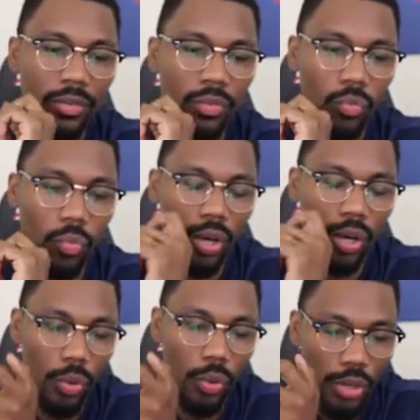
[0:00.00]

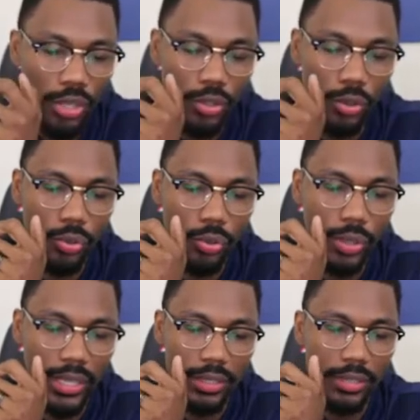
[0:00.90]
what I want to do
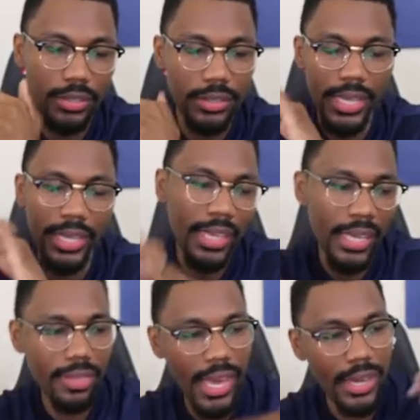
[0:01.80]
is
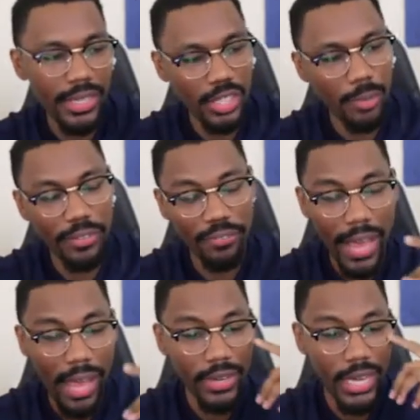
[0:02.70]
in that is going to be
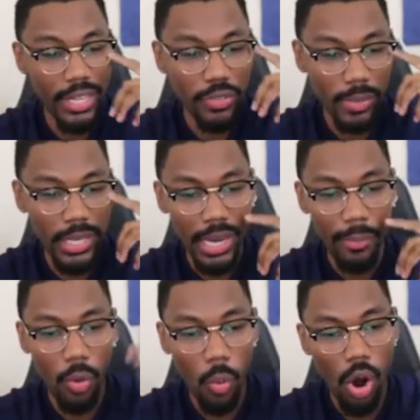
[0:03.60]
5 days of me, and
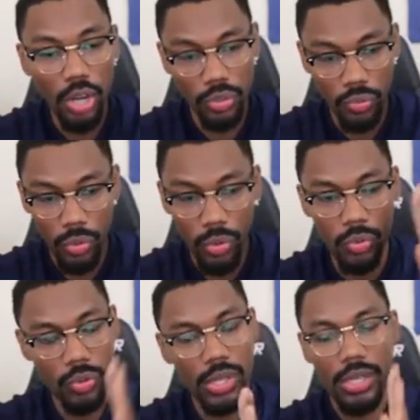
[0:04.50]
I'm going to walk through
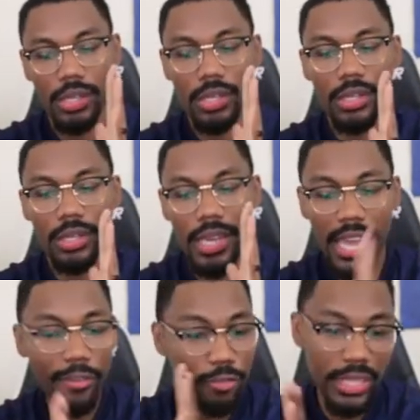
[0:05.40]

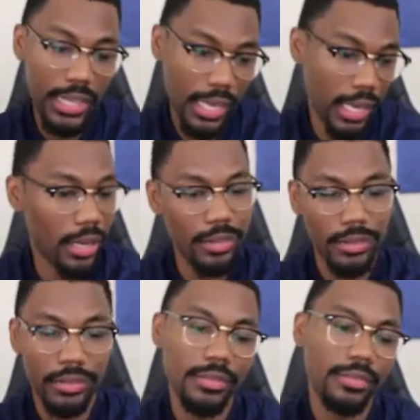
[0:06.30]
everything
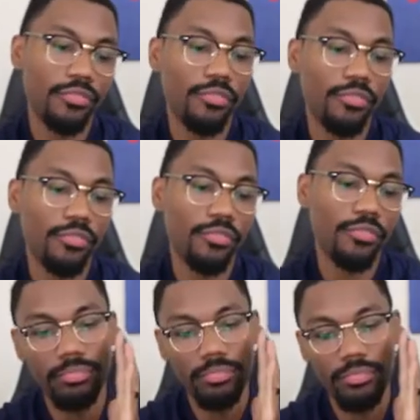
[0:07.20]

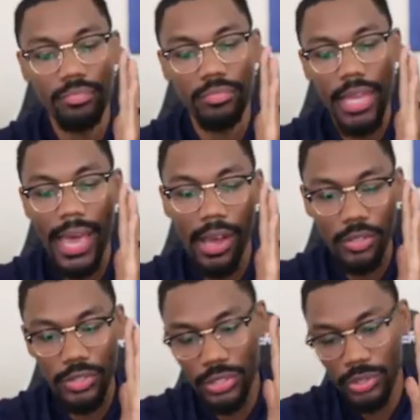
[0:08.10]
from
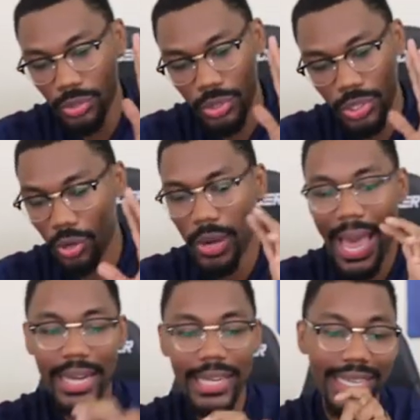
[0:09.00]
how to, you know,
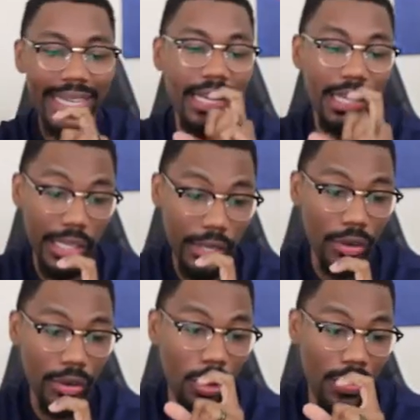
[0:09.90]
how to get clear
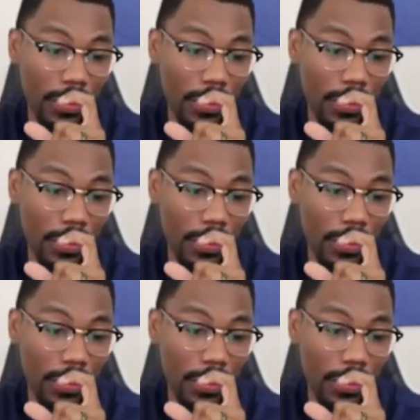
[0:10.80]
on the